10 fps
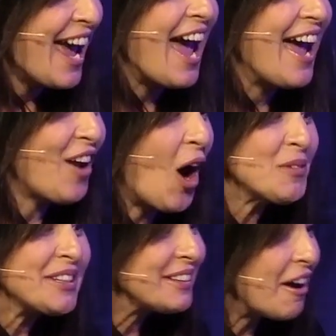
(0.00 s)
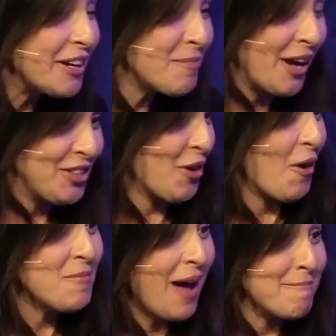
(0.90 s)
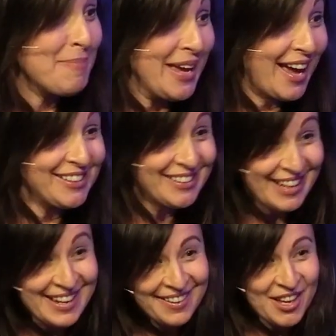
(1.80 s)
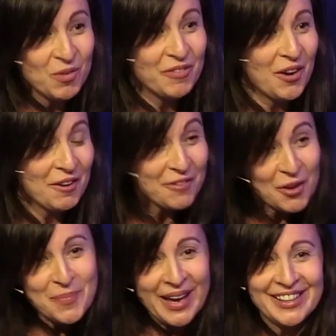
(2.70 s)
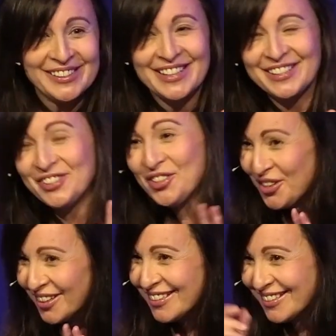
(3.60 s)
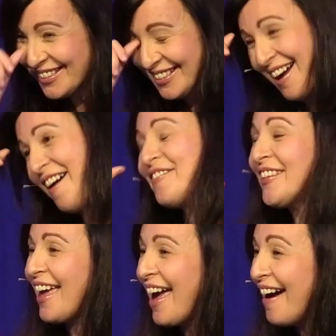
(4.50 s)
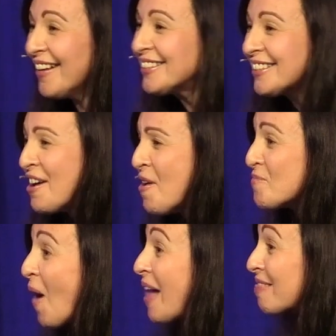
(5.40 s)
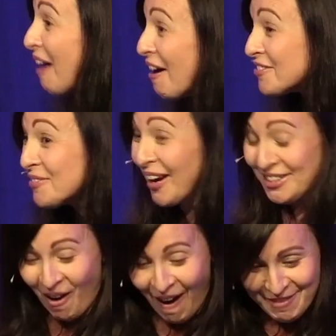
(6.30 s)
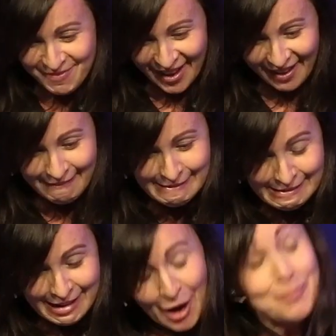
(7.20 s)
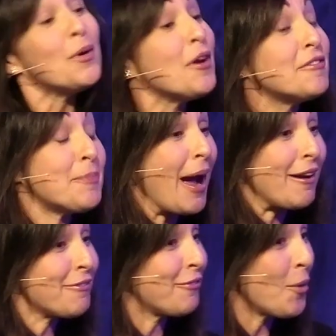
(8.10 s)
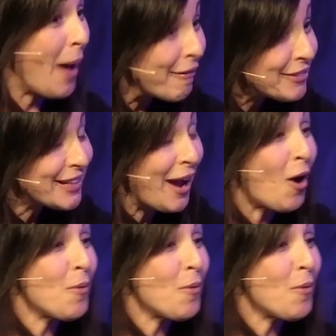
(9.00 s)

and I was loving my job at BAC. I think we've got a few BAC students and staff in the house. I loved my time there. I'd moved back from Avondale,